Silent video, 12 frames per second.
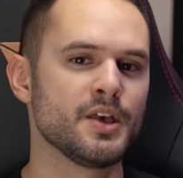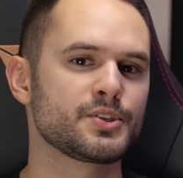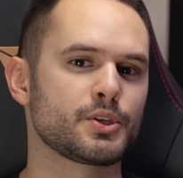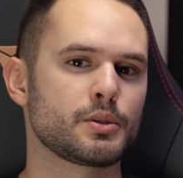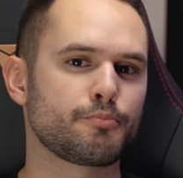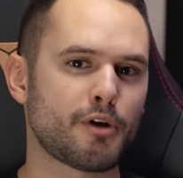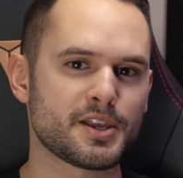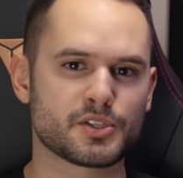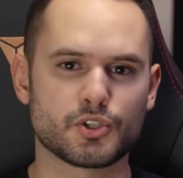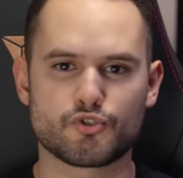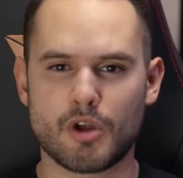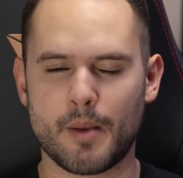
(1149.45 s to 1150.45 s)
so the price
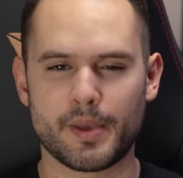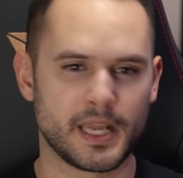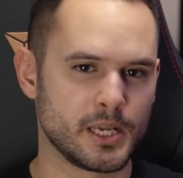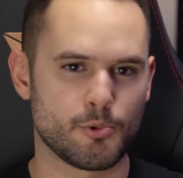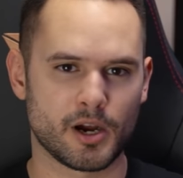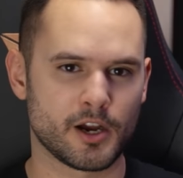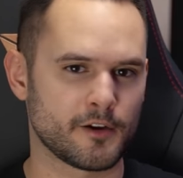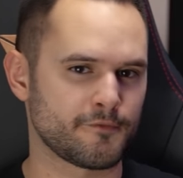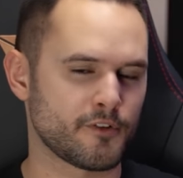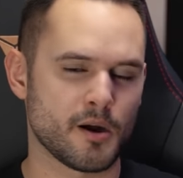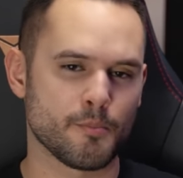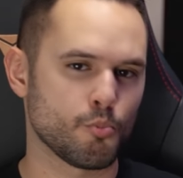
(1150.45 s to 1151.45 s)
could drop anywhere
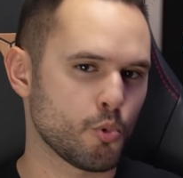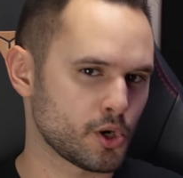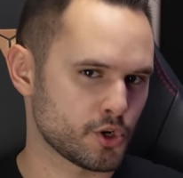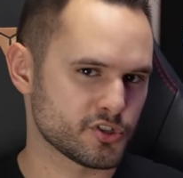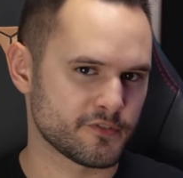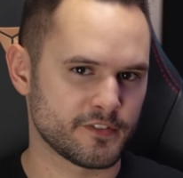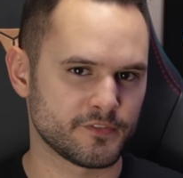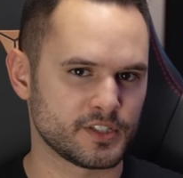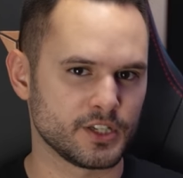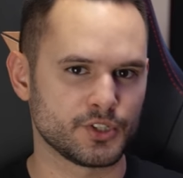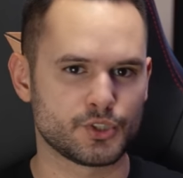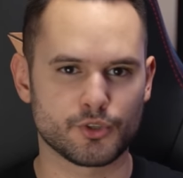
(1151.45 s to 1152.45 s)
from
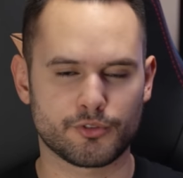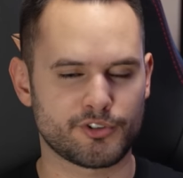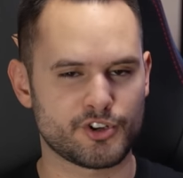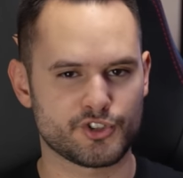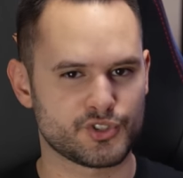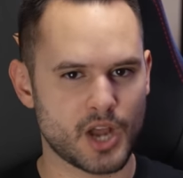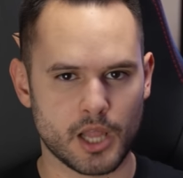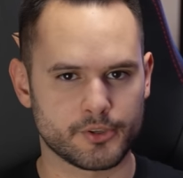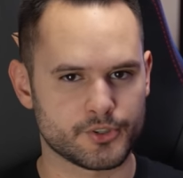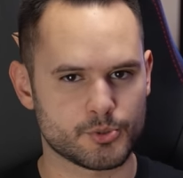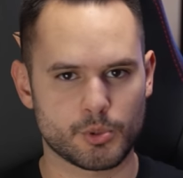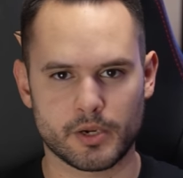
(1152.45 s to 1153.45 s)
$150 to
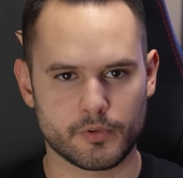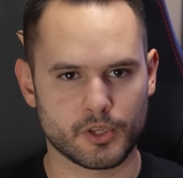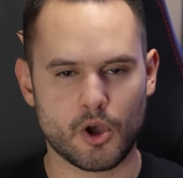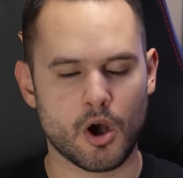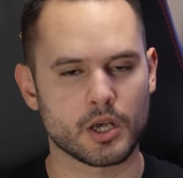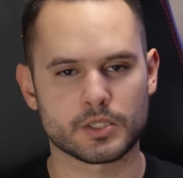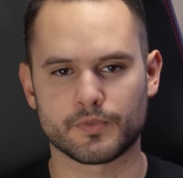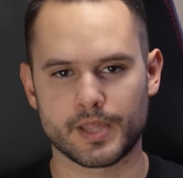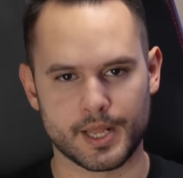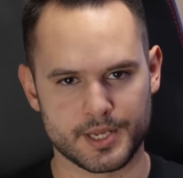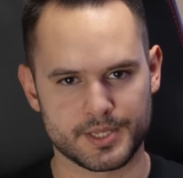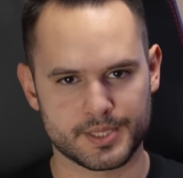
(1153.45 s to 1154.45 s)
$300, whatever the cost for
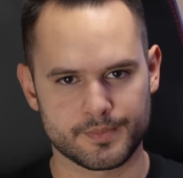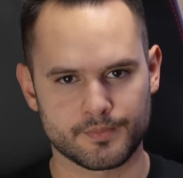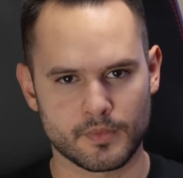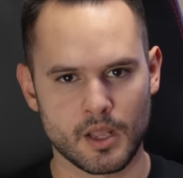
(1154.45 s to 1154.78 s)
that is.